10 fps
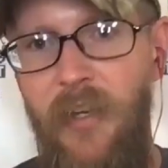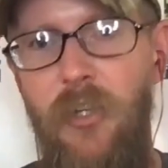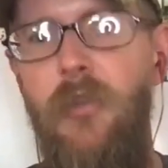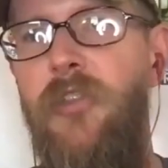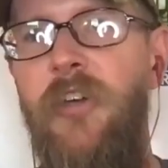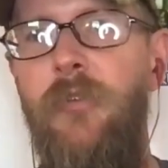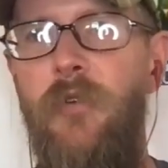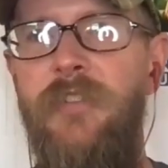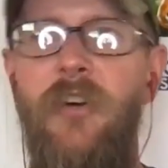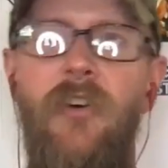Do you think
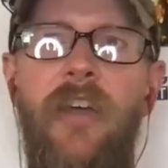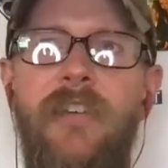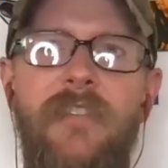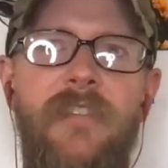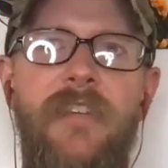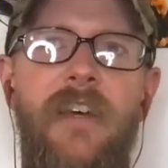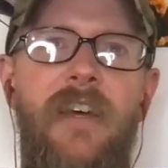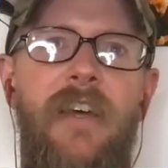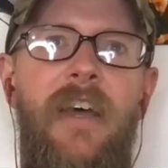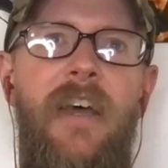resilience
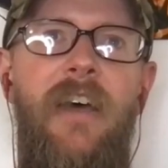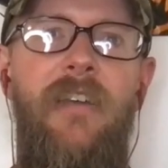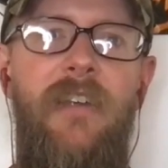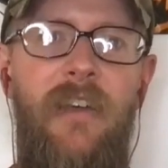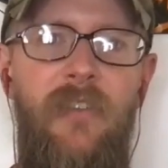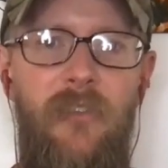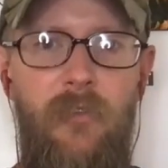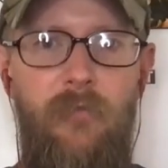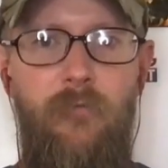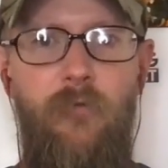and
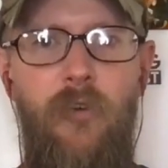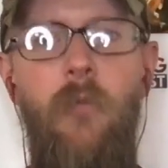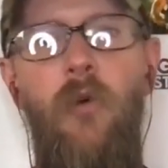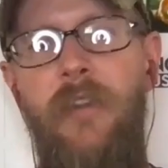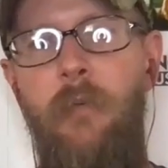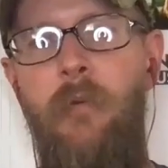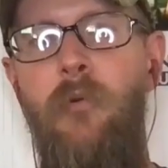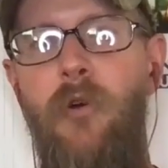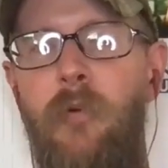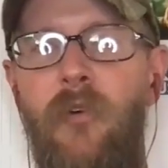the framework that
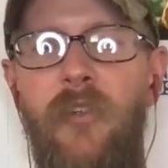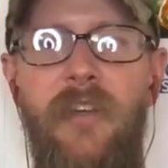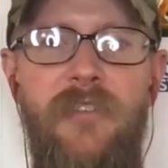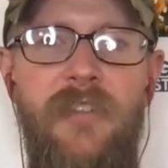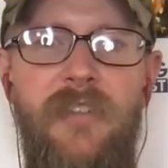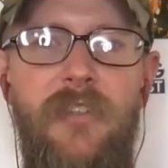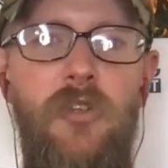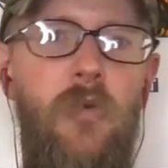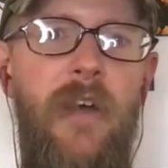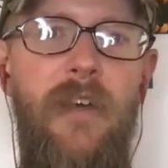people are building is just a
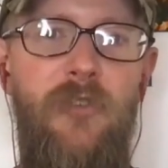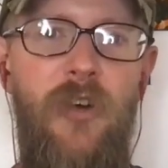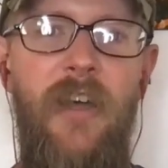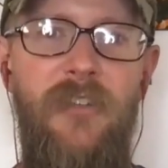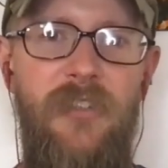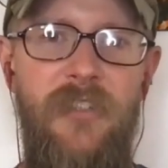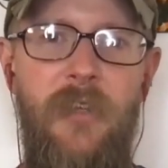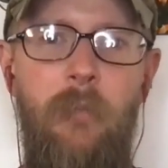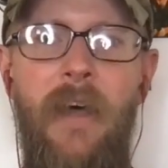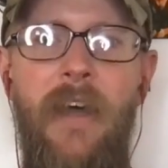new way of trying to
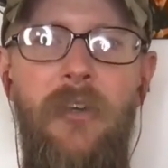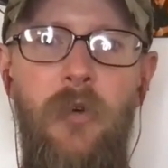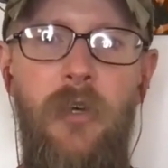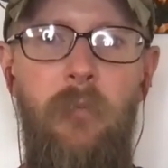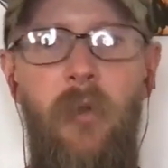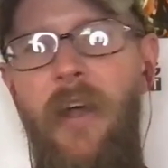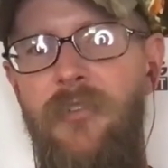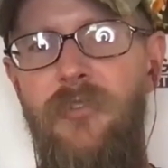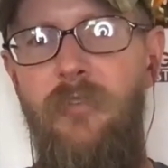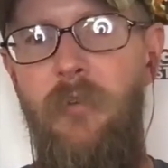just get back to a
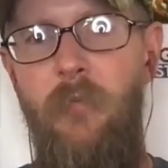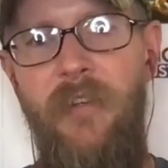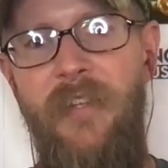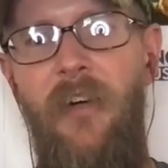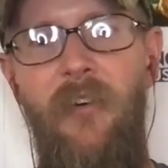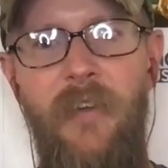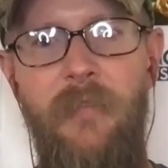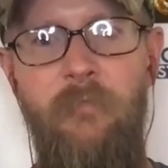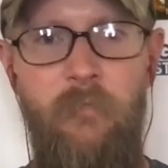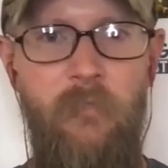compliance driven
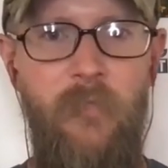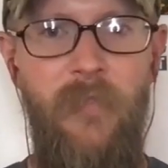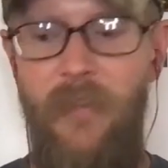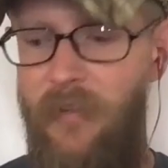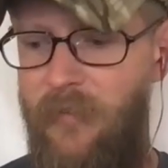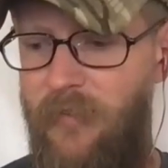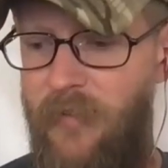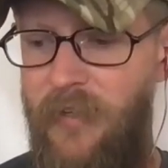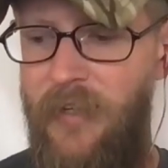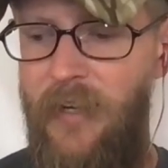mentality
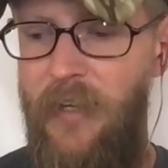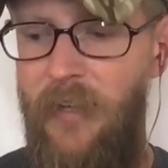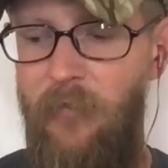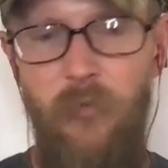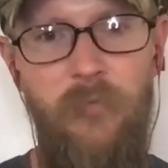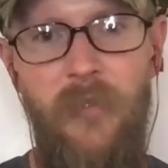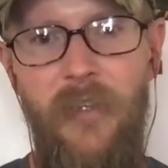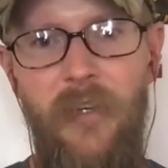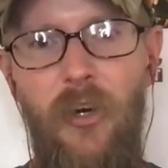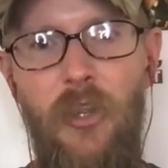at any level?
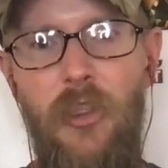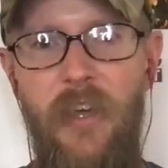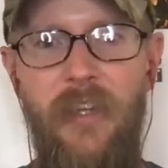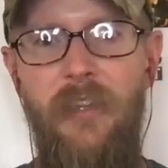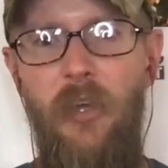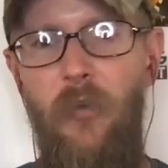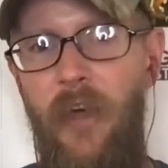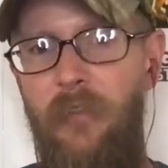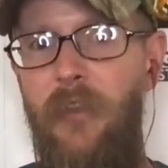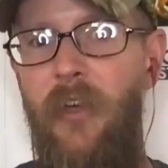Or do you think
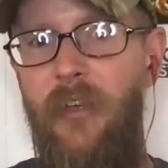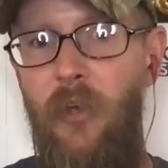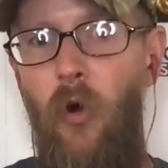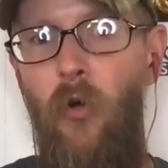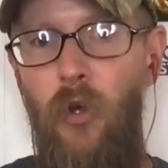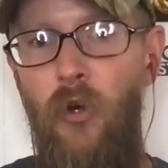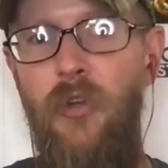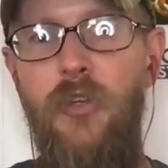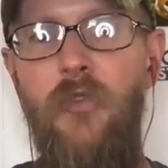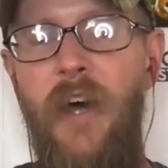that like the old
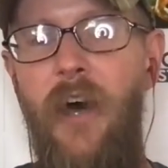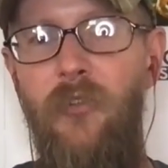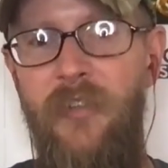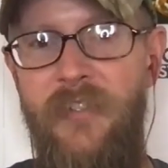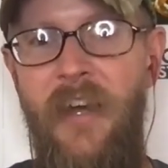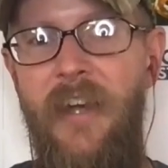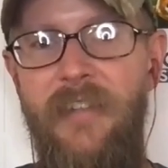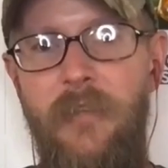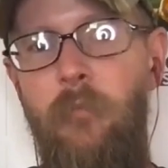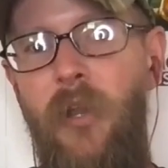early 2000s
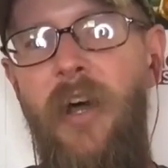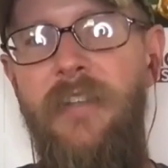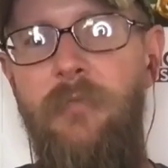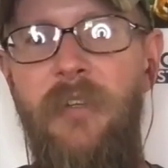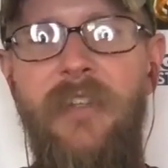90s compliance